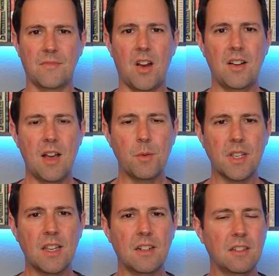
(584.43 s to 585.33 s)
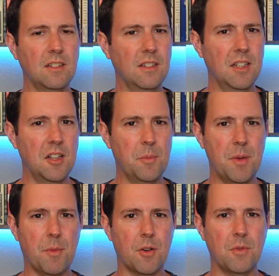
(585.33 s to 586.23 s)
All right, now we can get a little
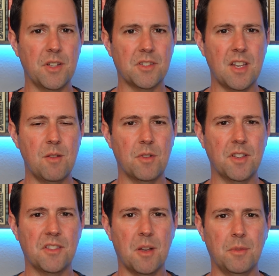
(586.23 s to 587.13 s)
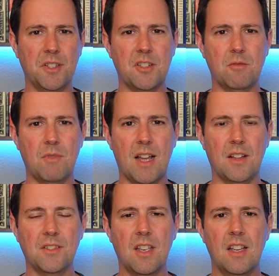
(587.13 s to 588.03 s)
bit more risky. We're in the double digit
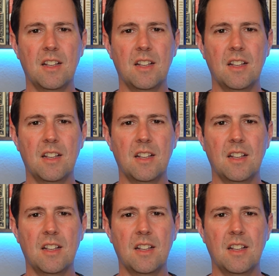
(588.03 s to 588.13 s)
rounds.